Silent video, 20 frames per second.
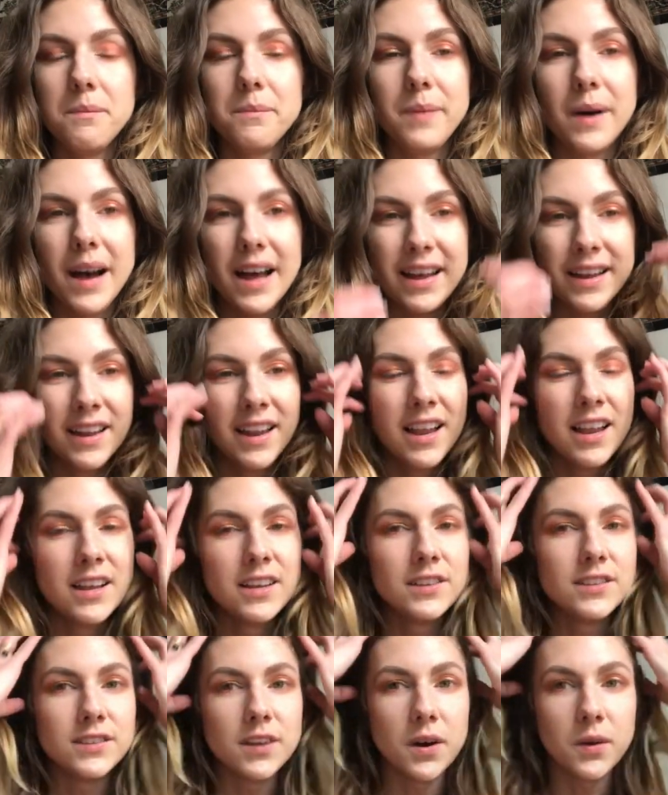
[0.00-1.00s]
But
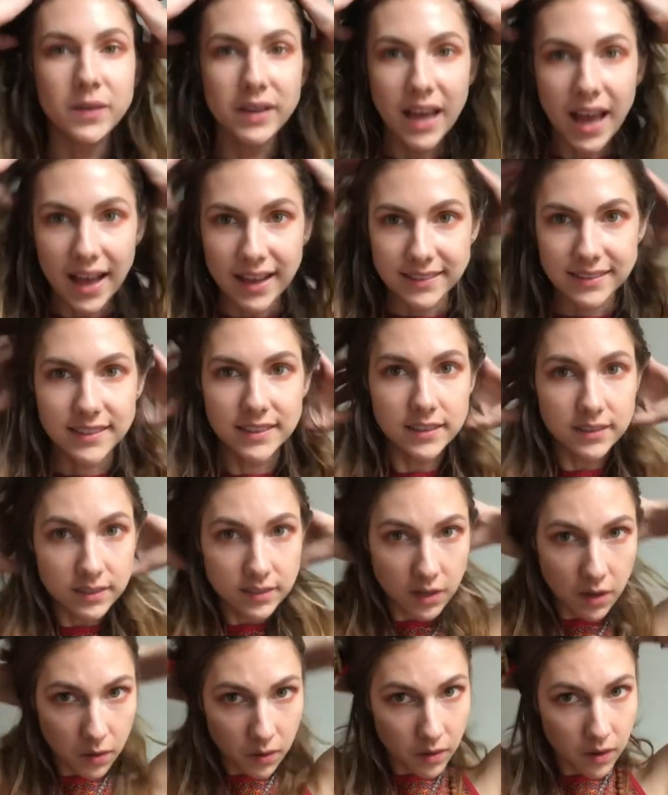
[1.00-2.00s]
so yes,
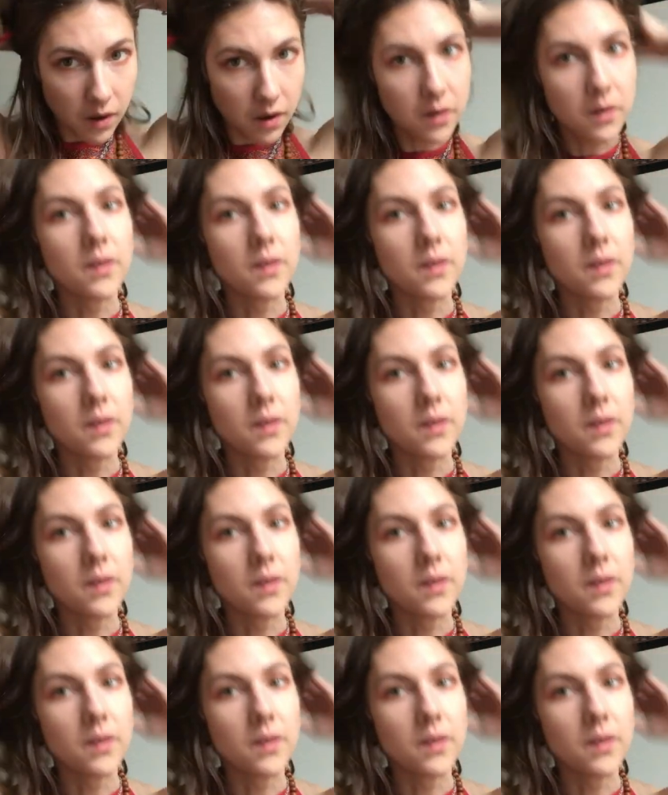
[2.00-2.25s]
so